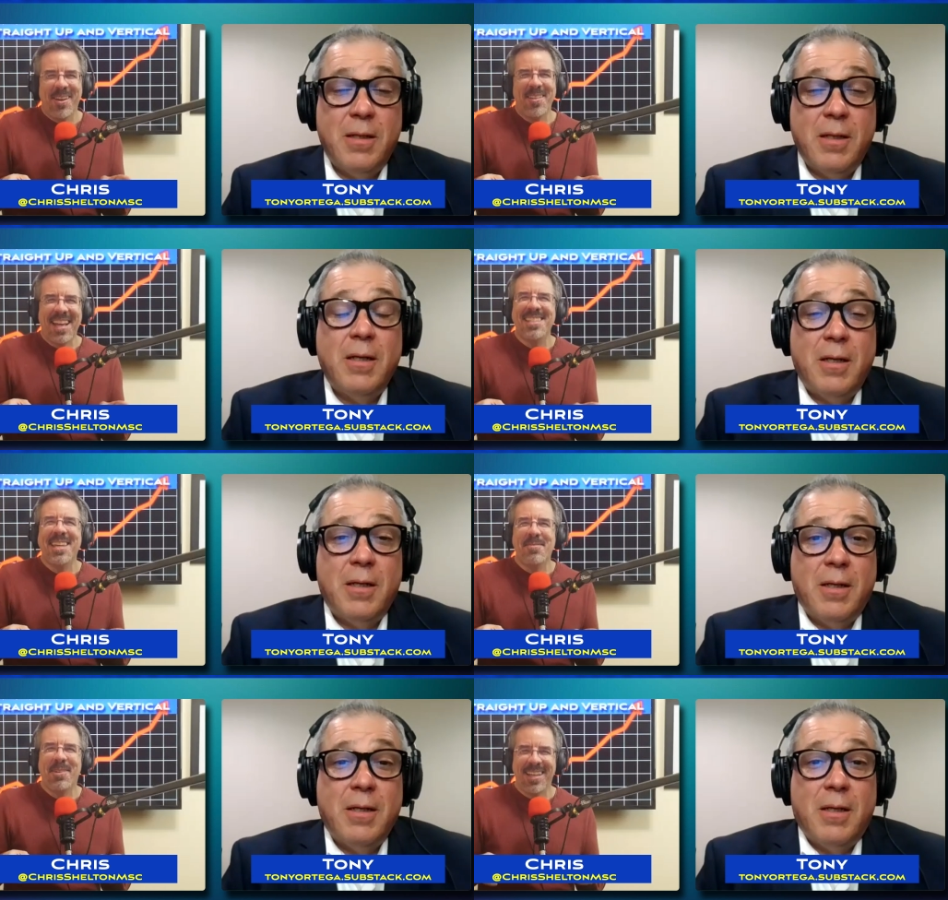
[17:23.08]
Speaker 1: on that
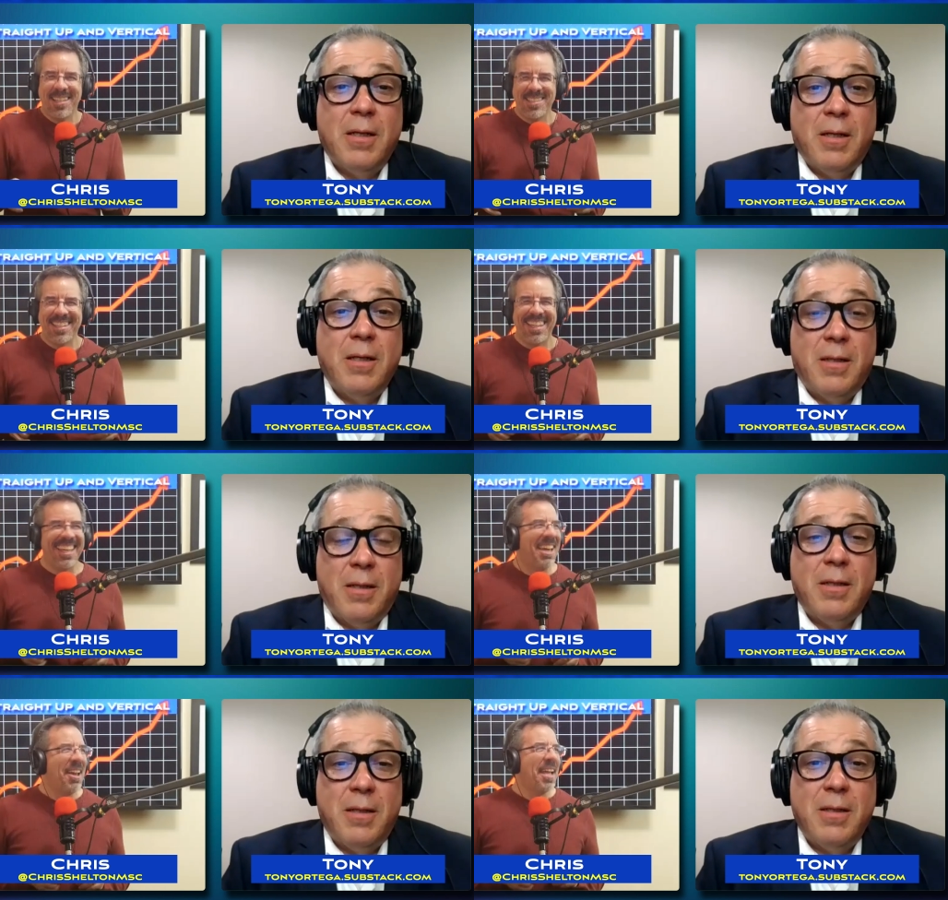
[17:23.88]
table. I see.
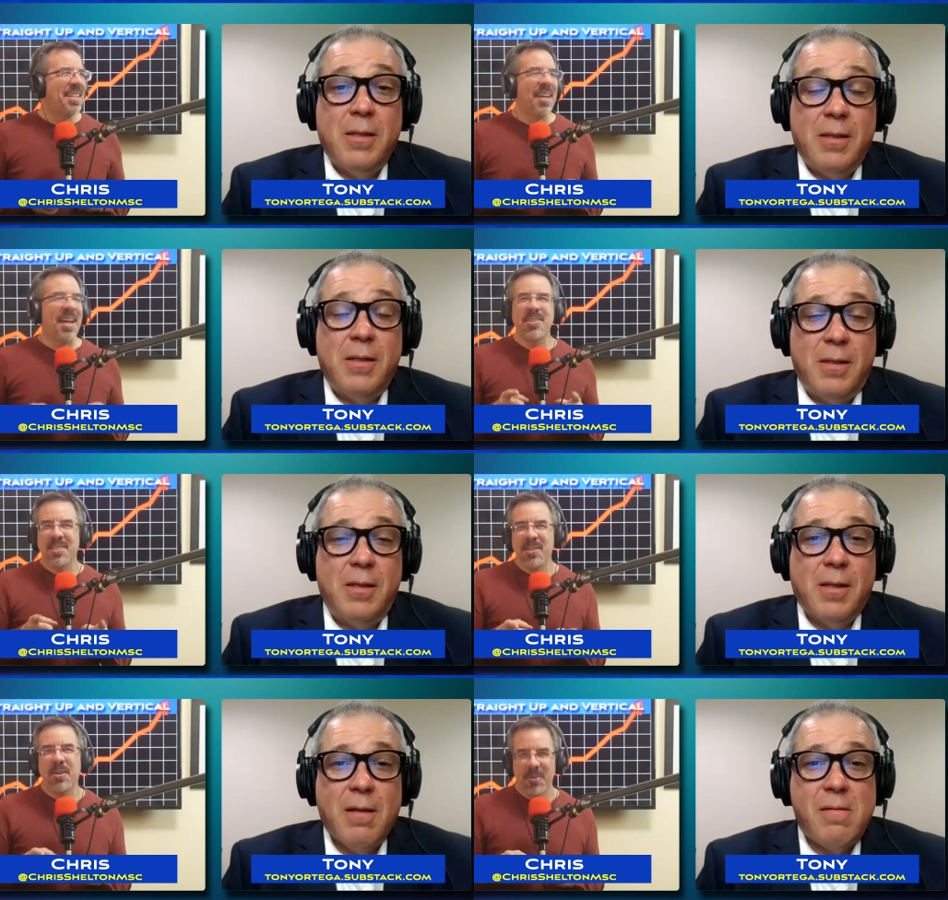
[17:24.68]
It's not just
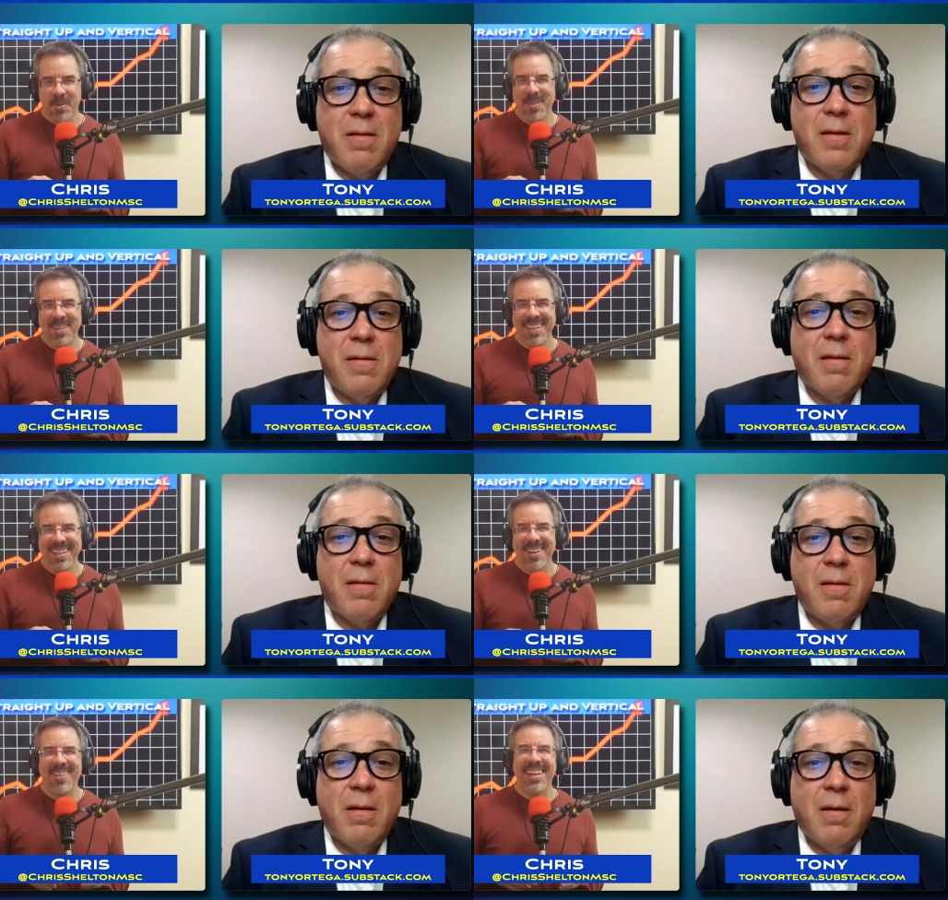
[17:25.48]
you. You
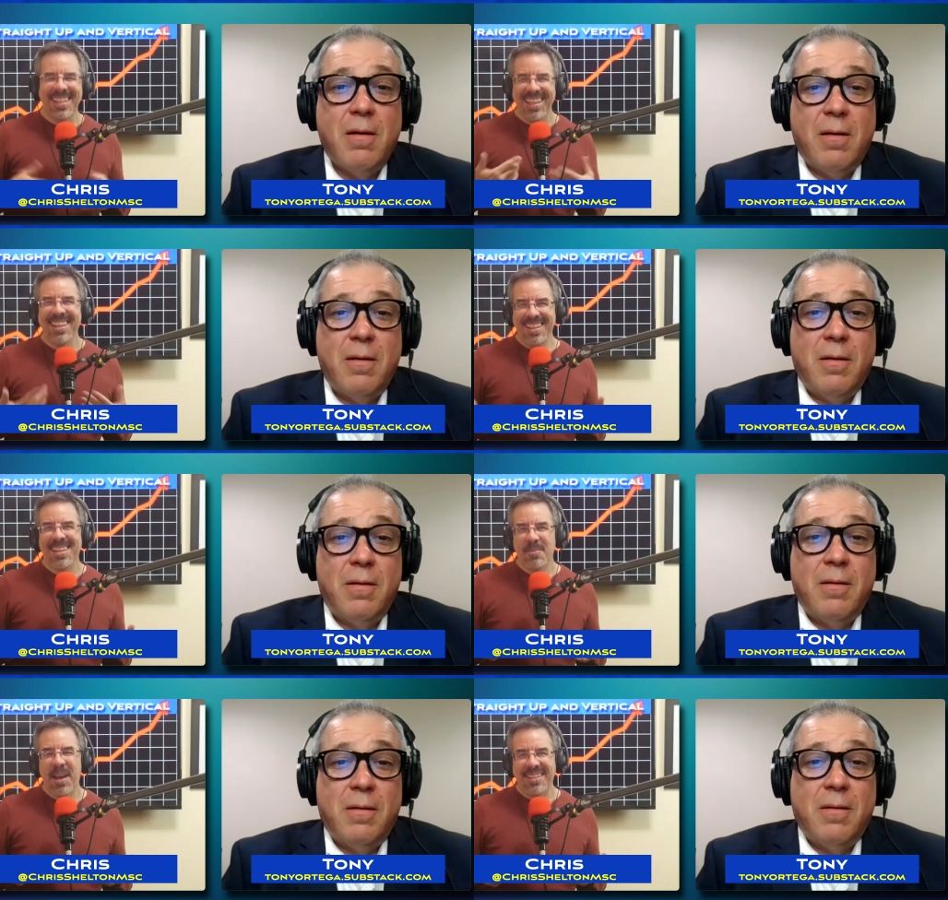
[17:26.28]
know, like, come
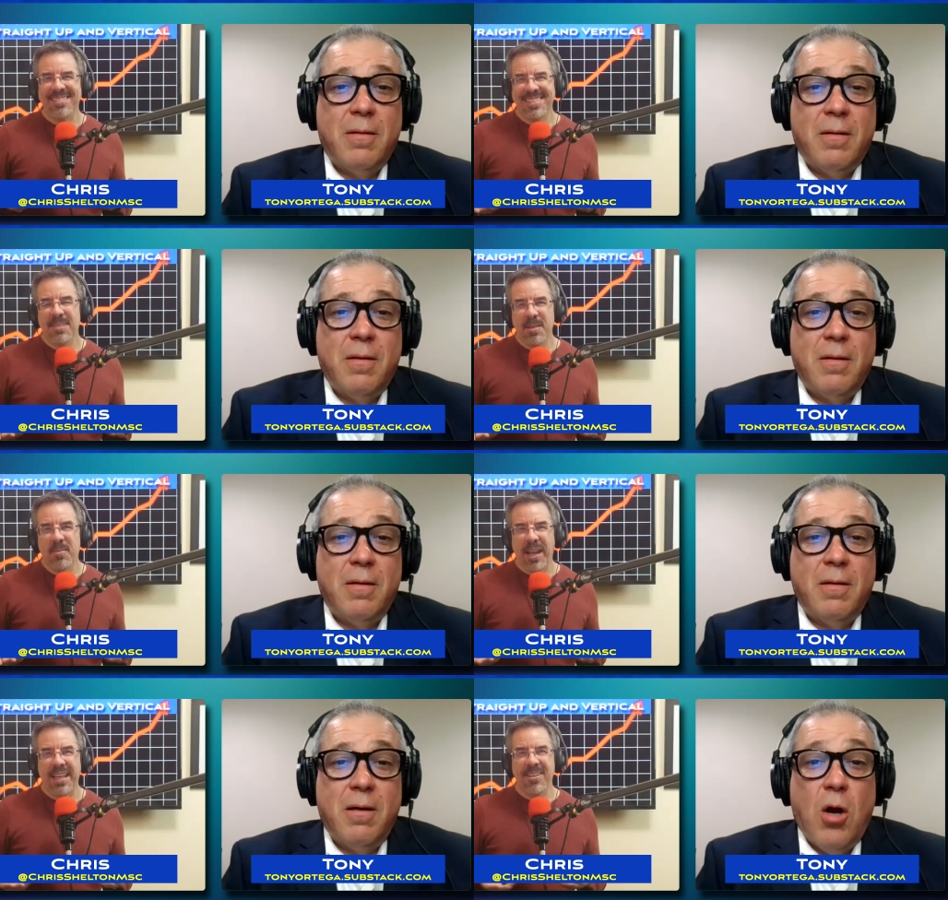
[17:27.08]
on, give me a
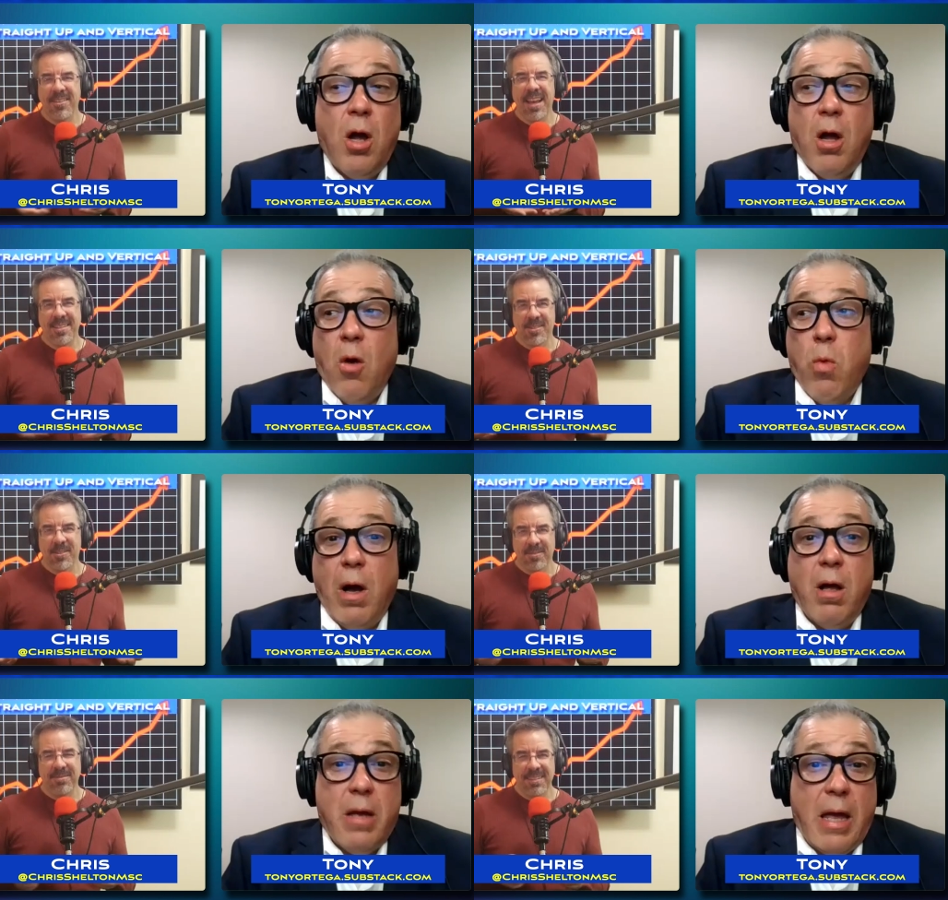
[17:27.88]
break. You guys are.
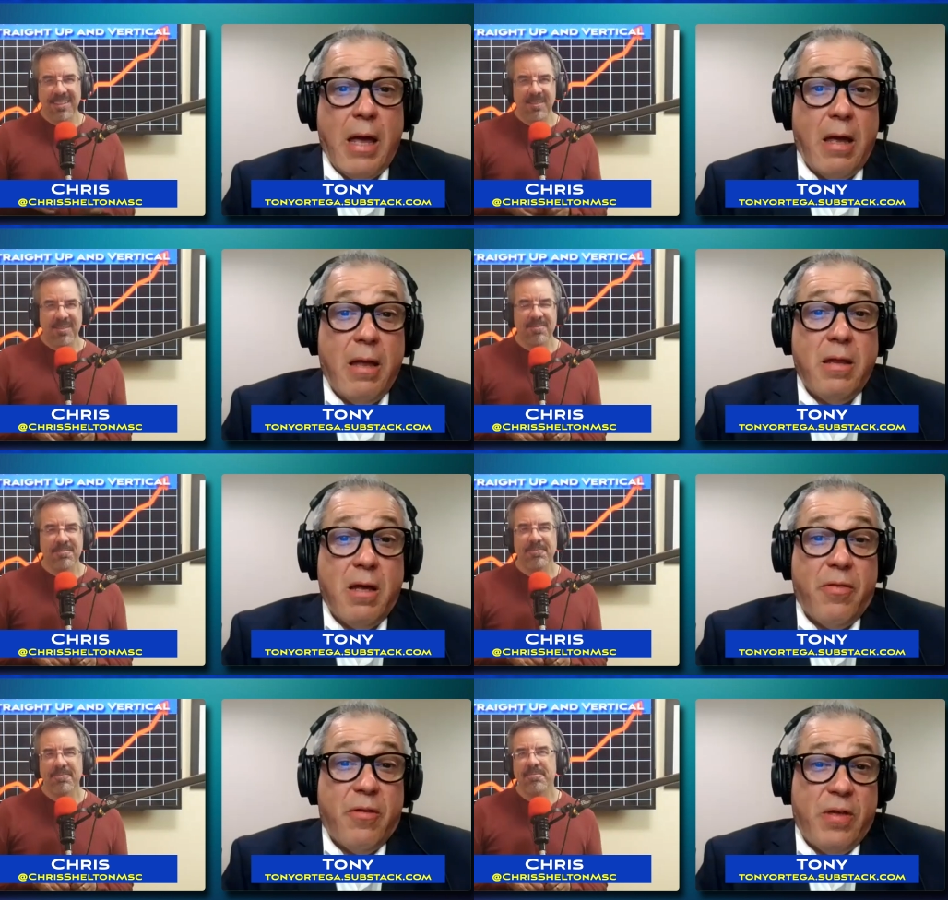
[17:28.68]
Well,
Speaker 2: and
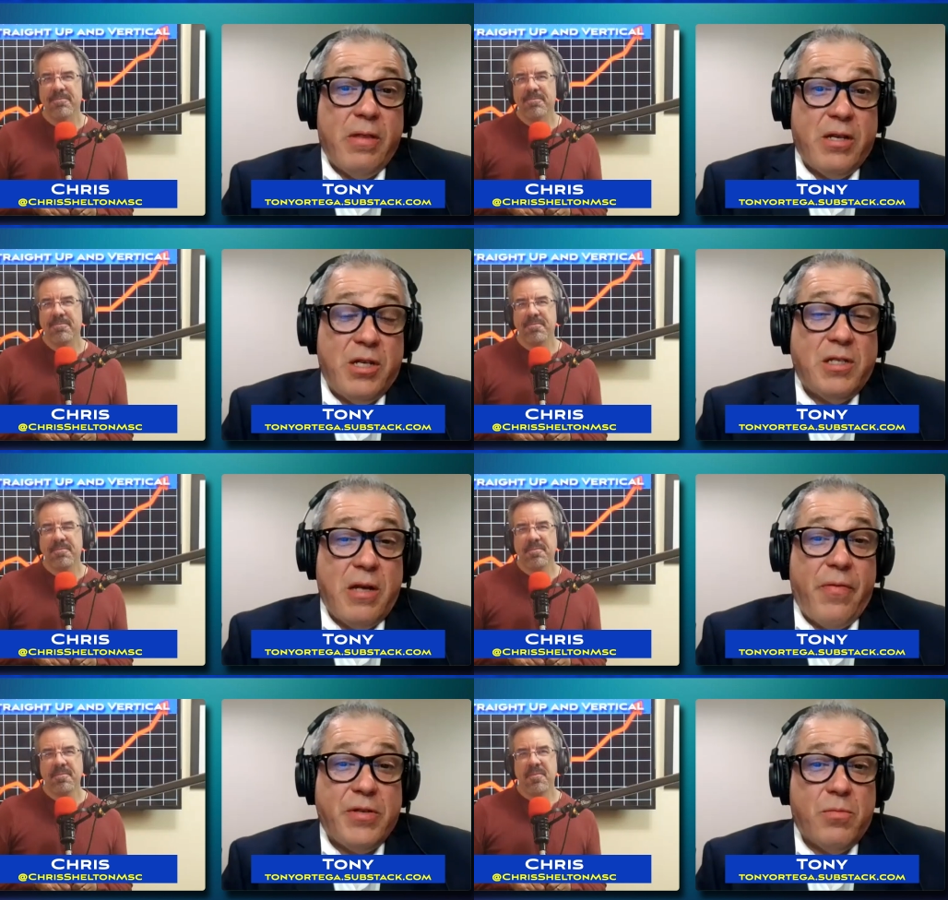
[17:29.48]
the other the thing that she
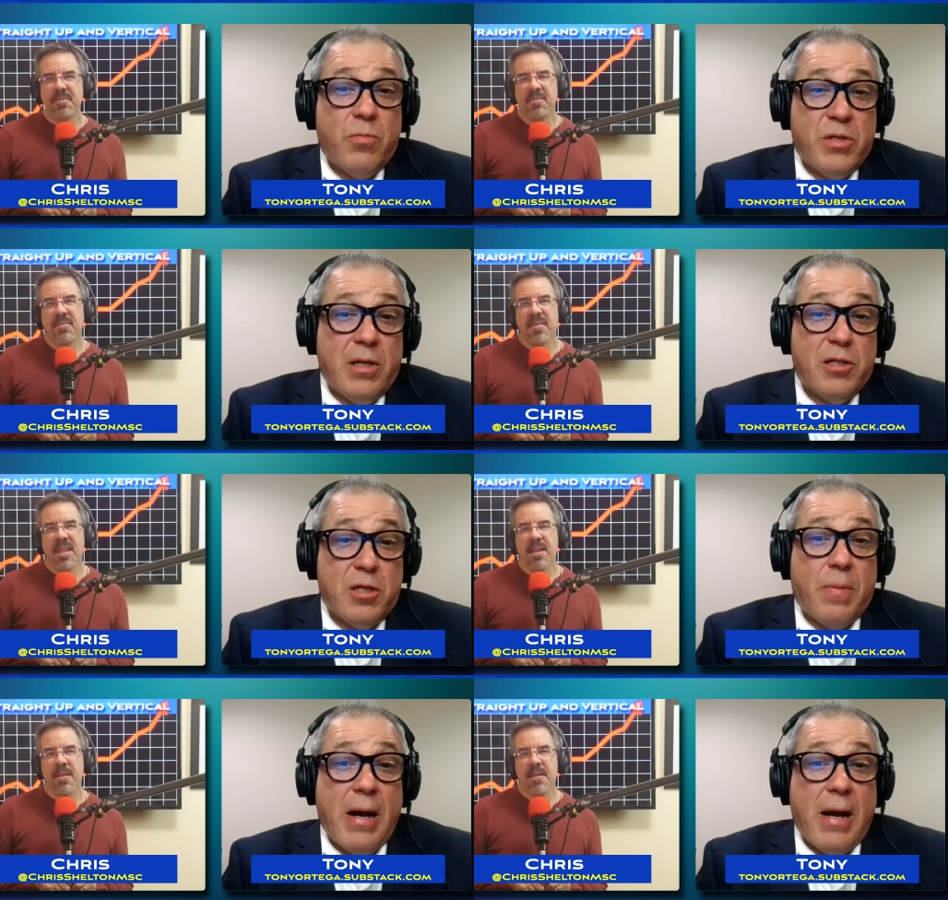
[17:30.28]
said that was a little